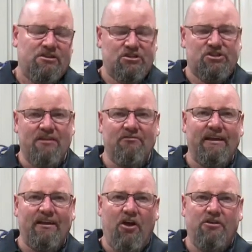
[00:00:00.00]

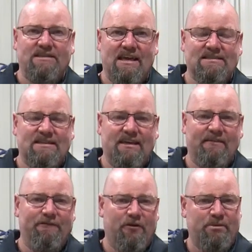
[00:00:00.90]
Generally, load
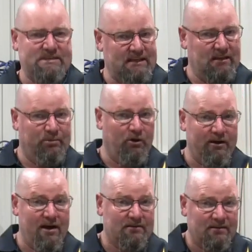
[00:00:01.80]
testing for a particular
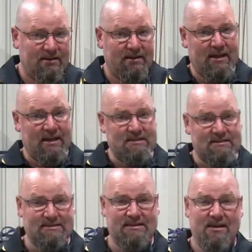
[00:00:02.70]
product
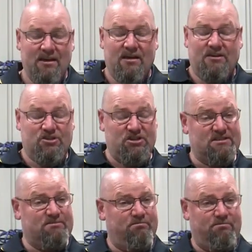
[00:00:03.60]
is
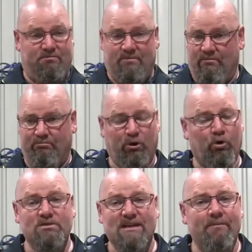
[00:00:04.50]
just
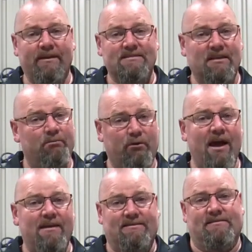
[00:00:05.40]
pull something until it
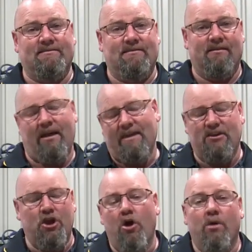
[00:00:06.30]
breaks, and then
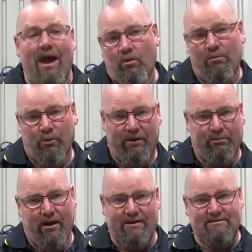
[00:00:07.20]
you know at what point it
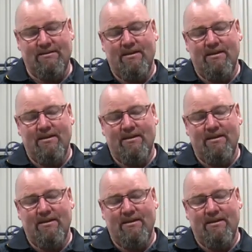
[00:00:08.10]
breaks.